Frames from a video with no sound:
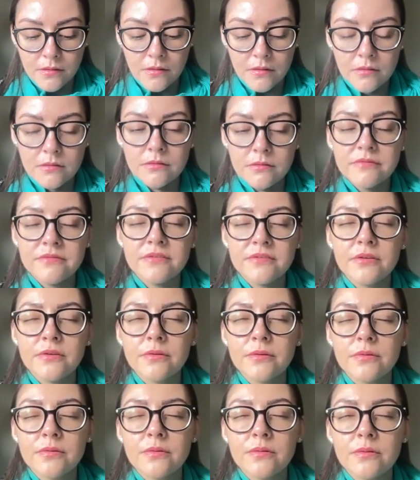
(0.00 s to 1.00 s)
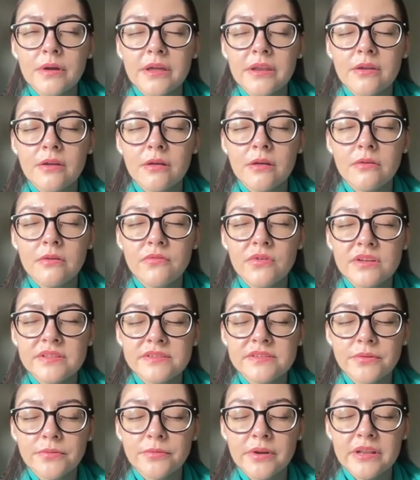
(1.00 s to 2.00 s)
All of you and all of
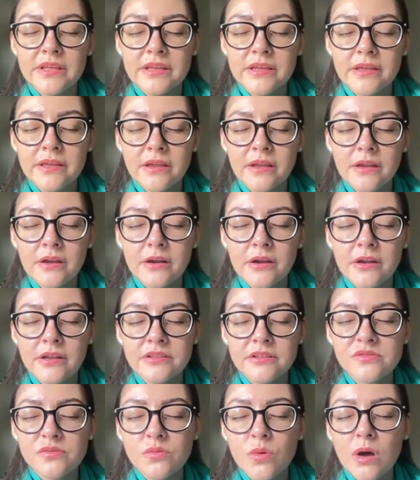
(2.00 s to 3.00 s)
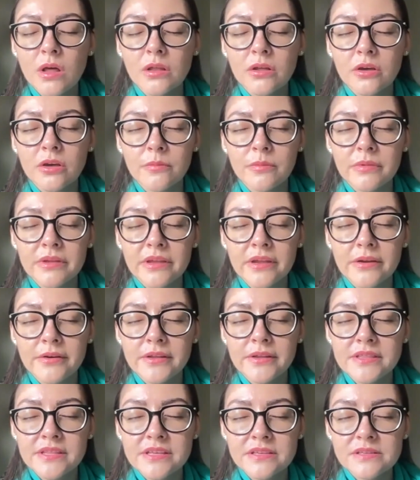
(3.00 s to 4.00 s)
what's already here, it's welcome here
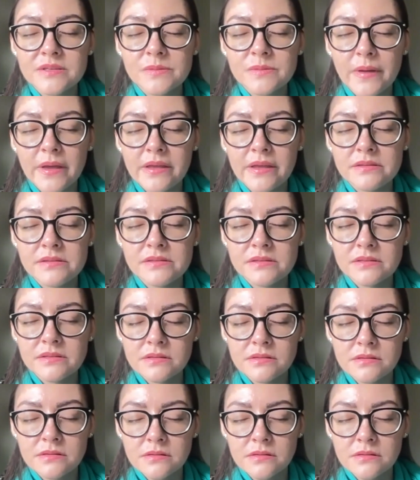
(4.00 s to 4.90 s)
in this space.